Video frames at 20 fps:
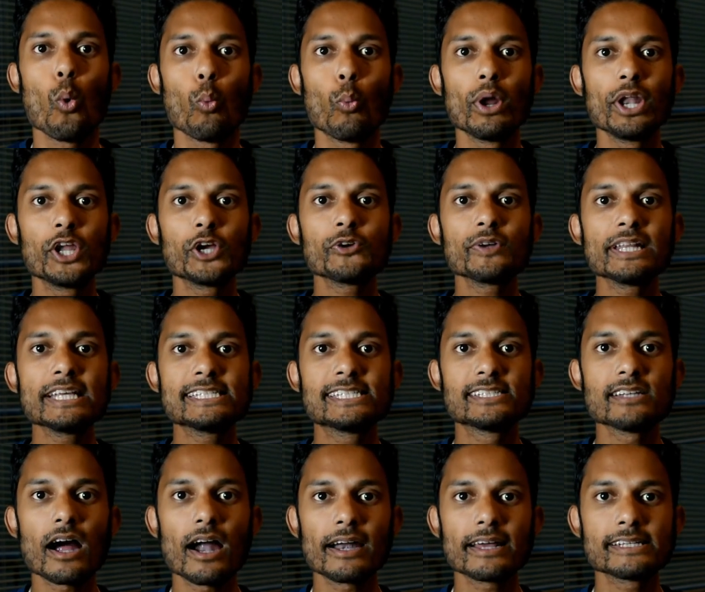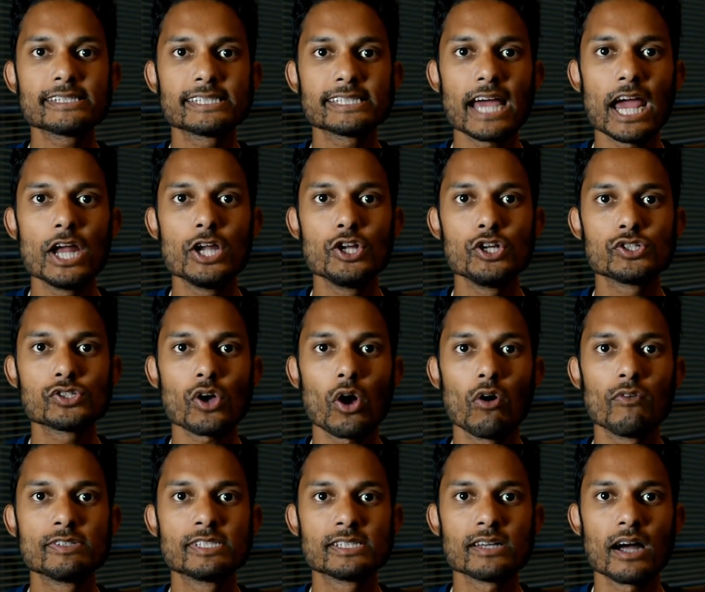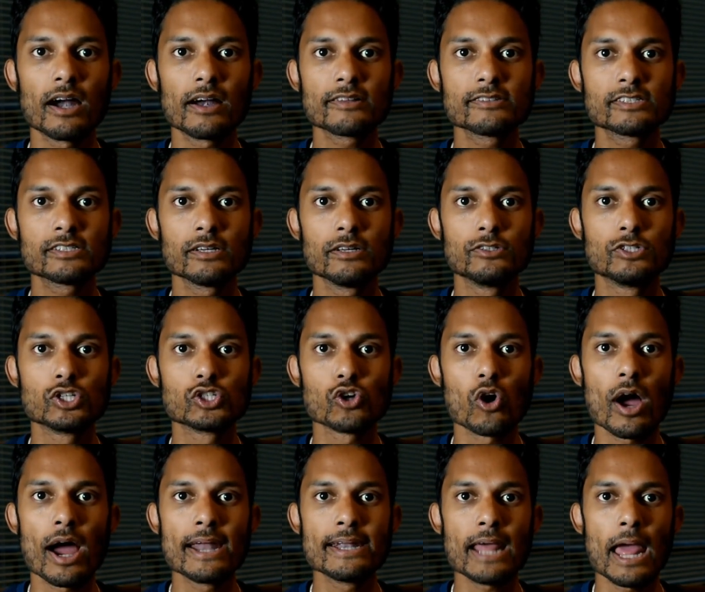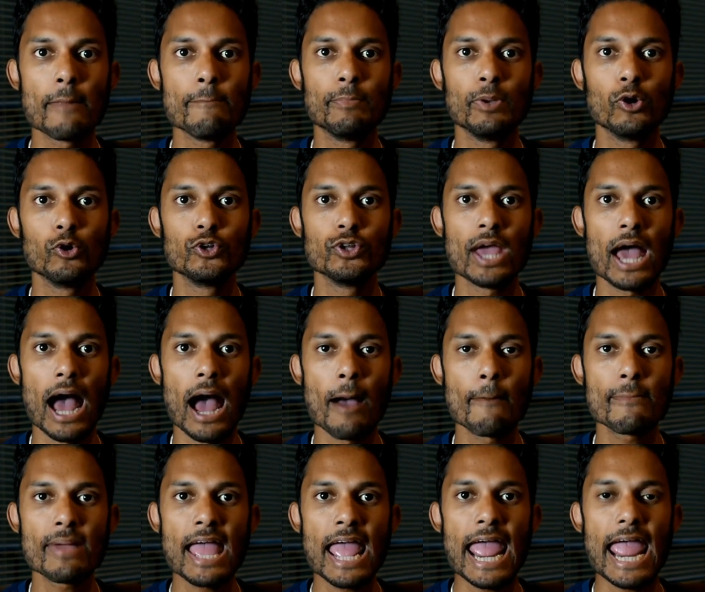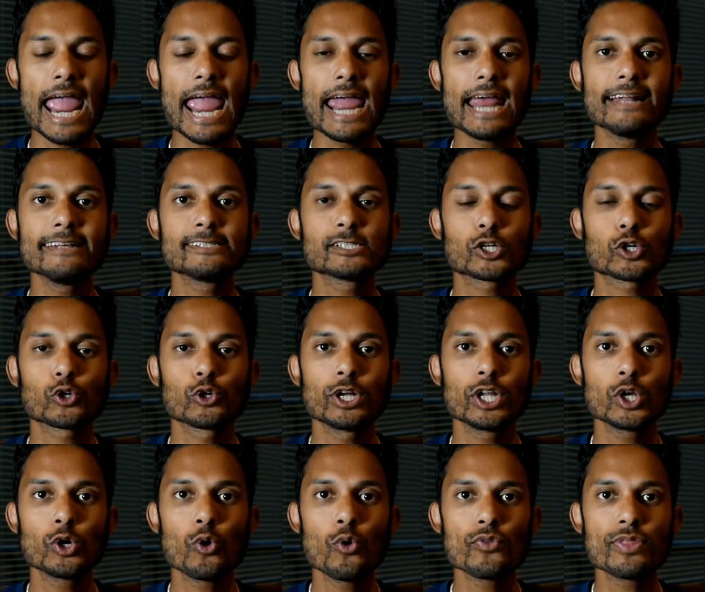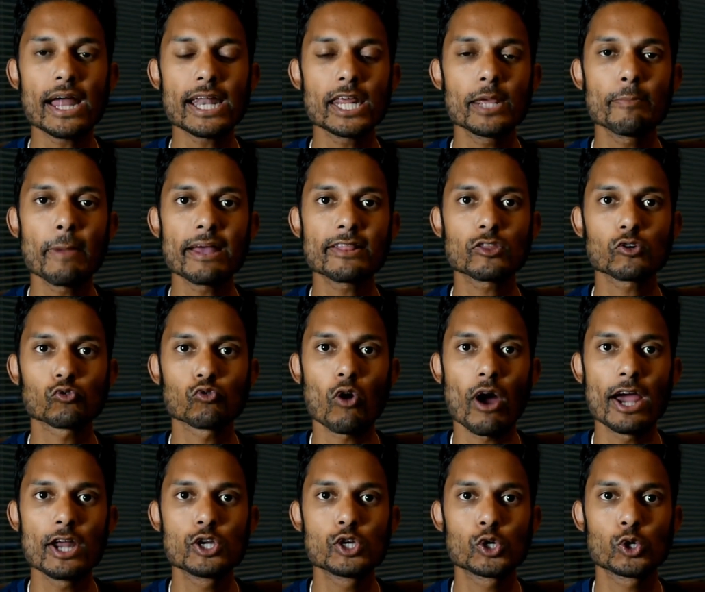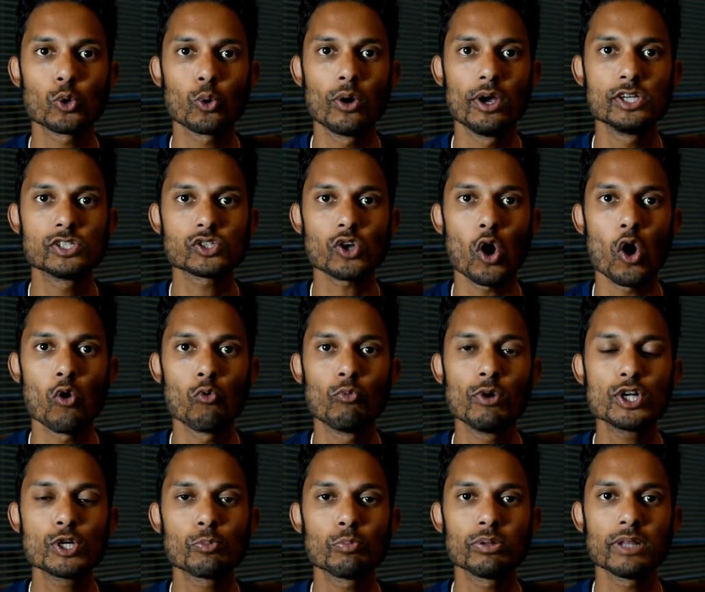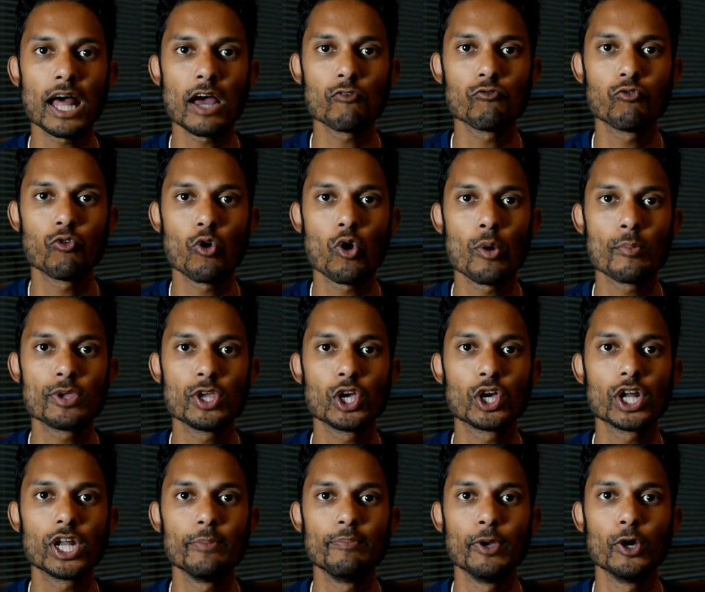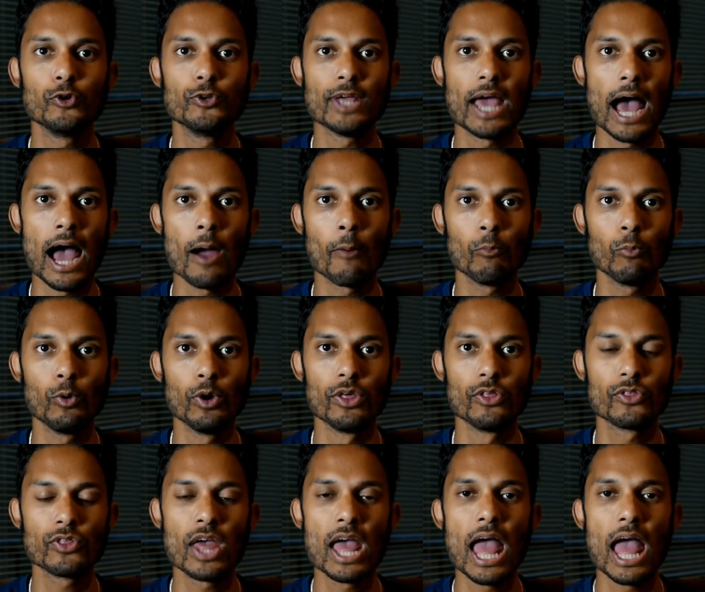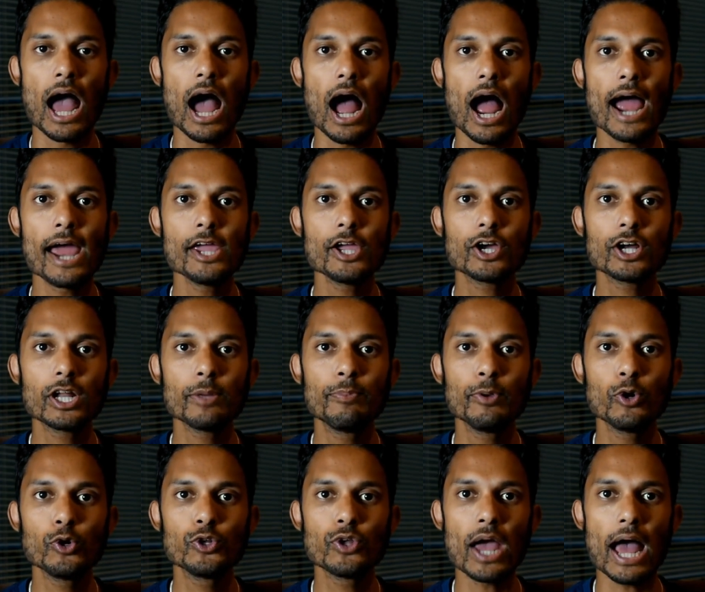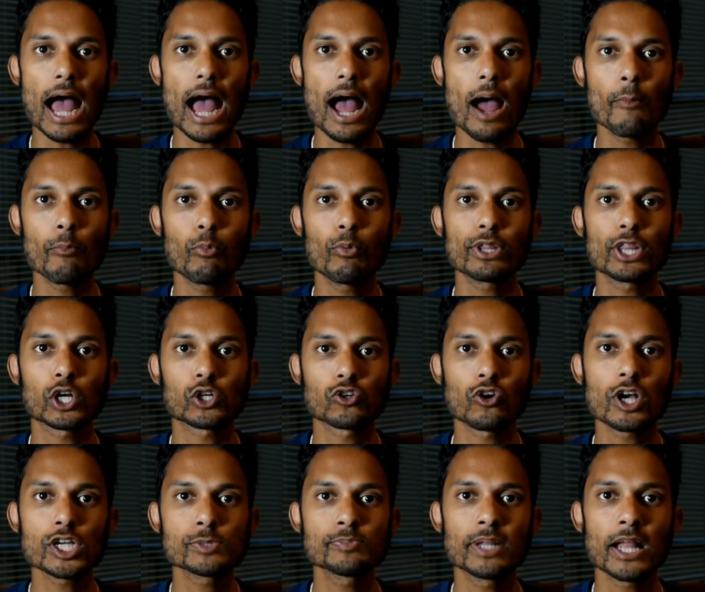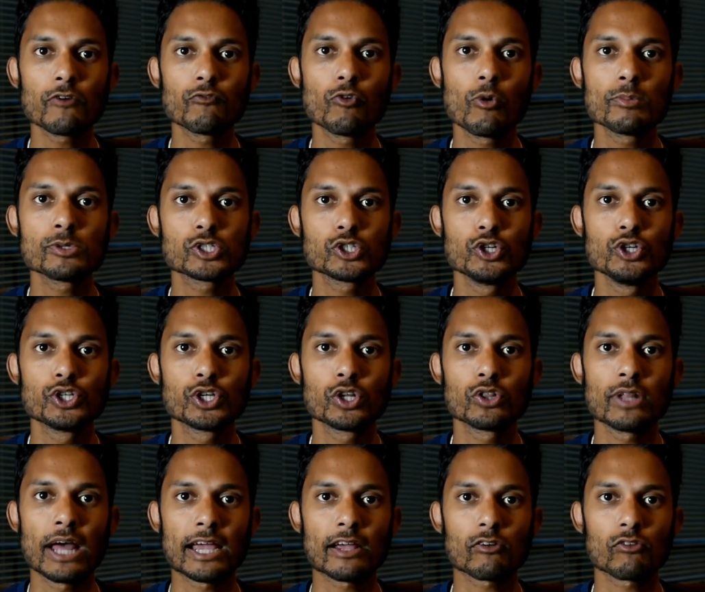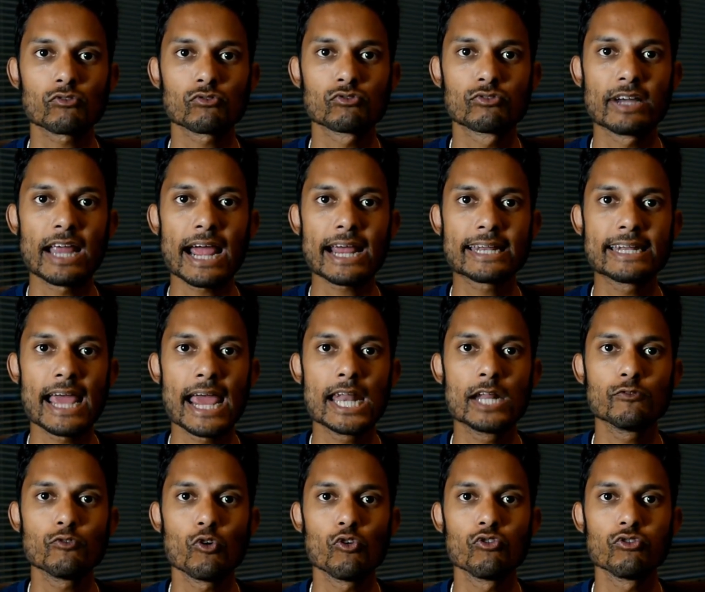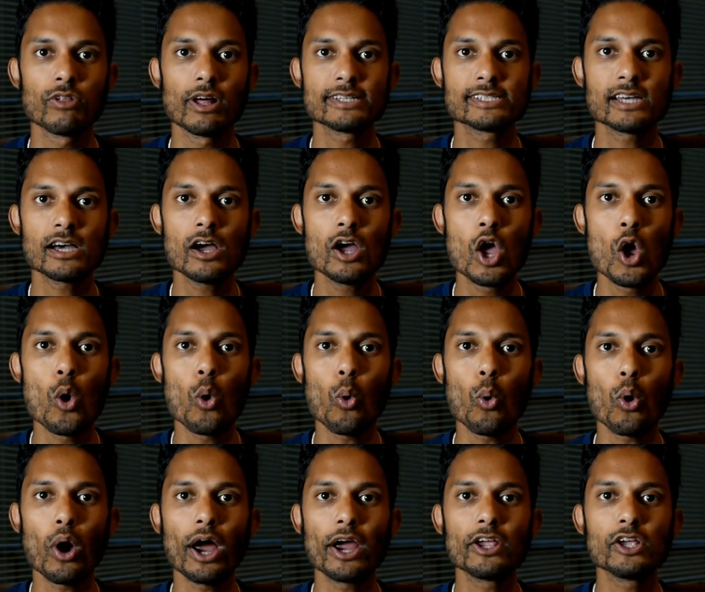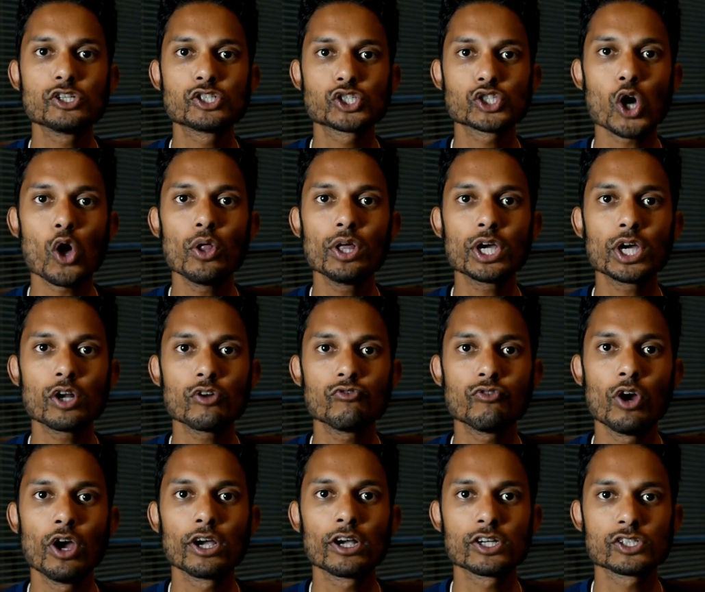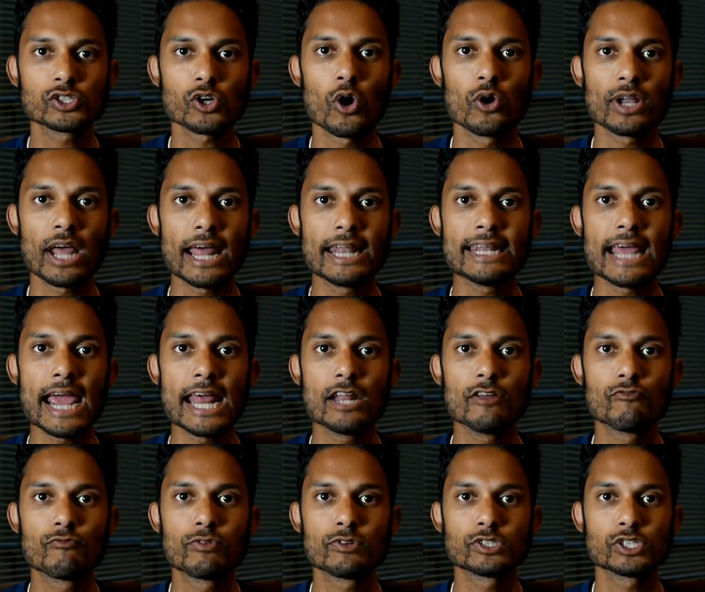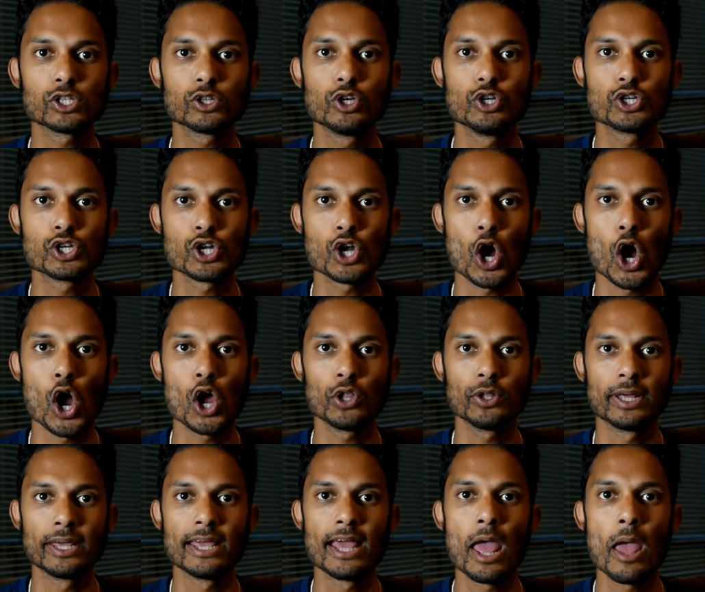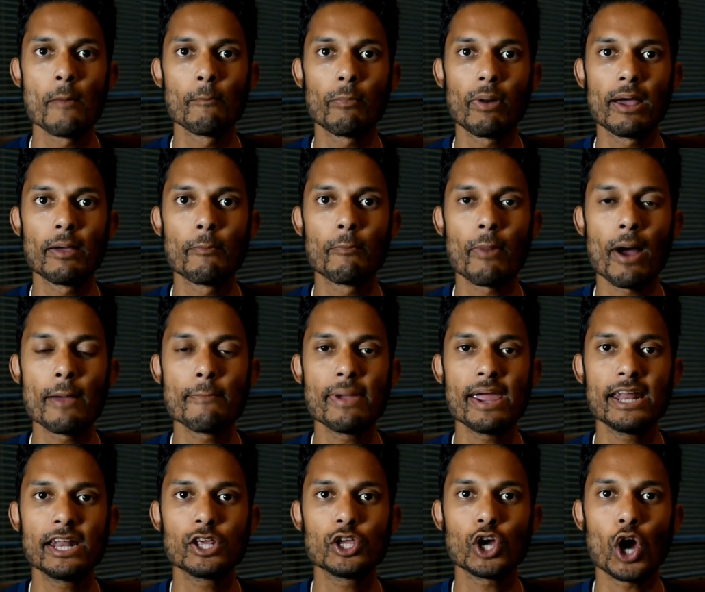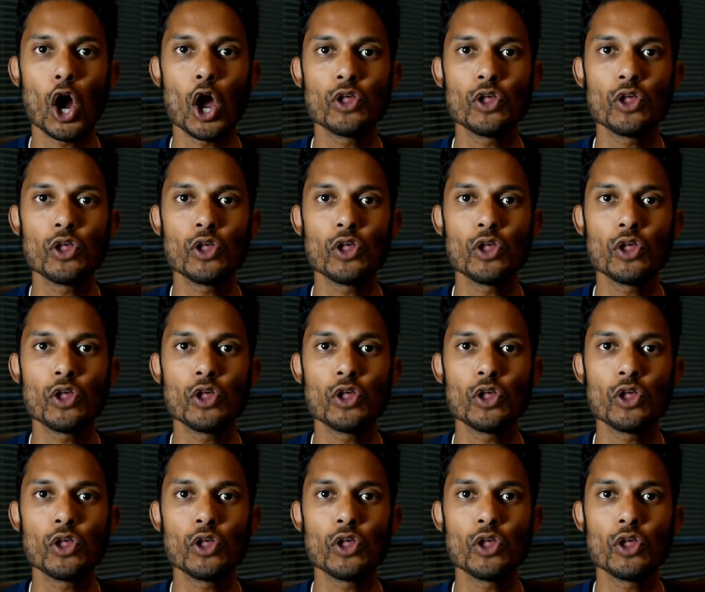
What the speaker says: When you're in the starting stages of starting to design and build your app, it is critical that you make the right choice of which platform you're going to build your app with. Are you going to build your app with a cross-platform solution like React Native or Flutter, or are you solely going to focus on a native solution only? By meaning you're